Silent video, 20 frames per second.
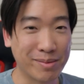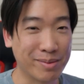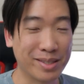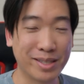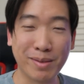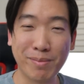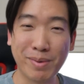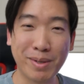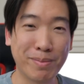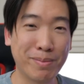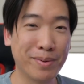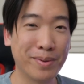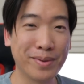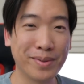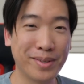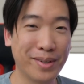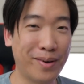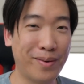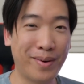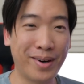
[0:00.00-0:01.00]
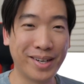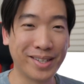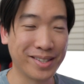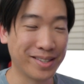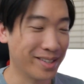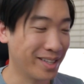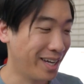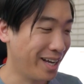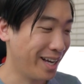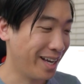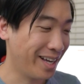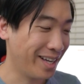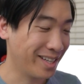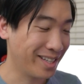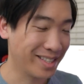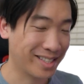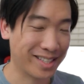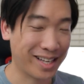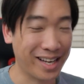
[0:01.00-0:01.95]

but some people don't want to do that, and it's